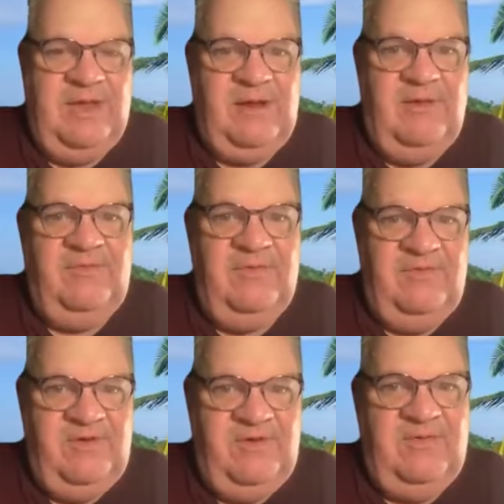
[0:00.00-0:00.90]
close to
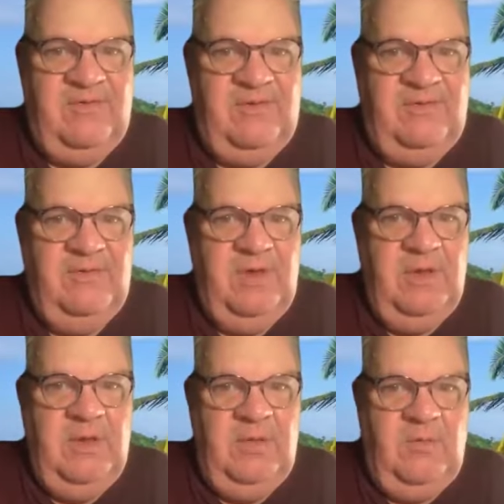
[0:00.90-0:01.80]
Jesus
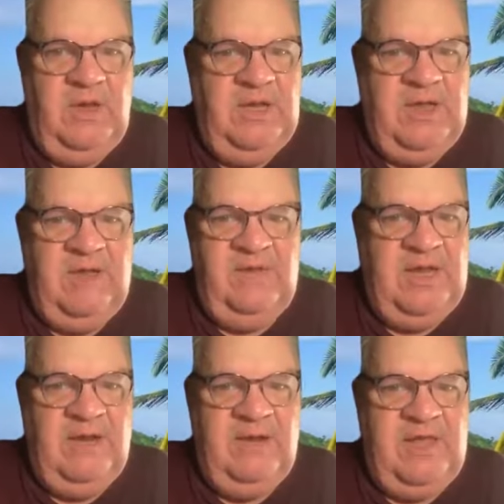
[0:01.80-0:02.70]
when they haven't
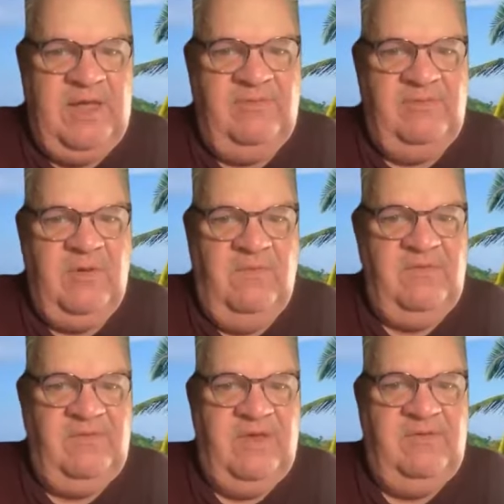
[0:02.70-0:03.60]
had 1,000
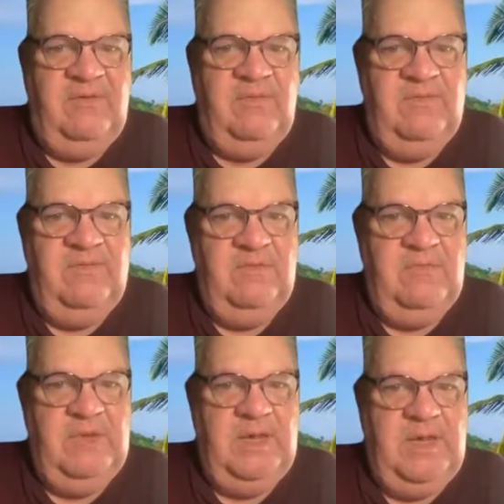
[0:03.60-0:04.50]
conversations with you.
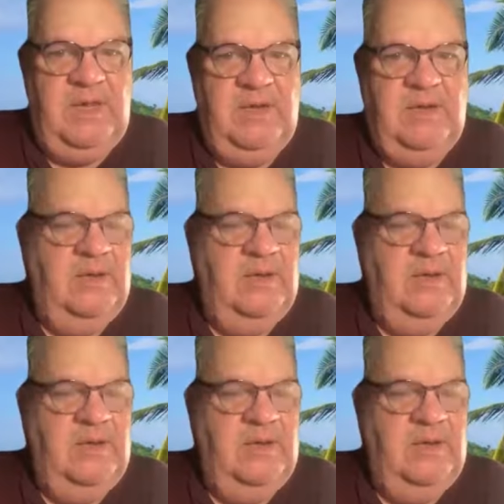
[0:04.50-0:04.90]
And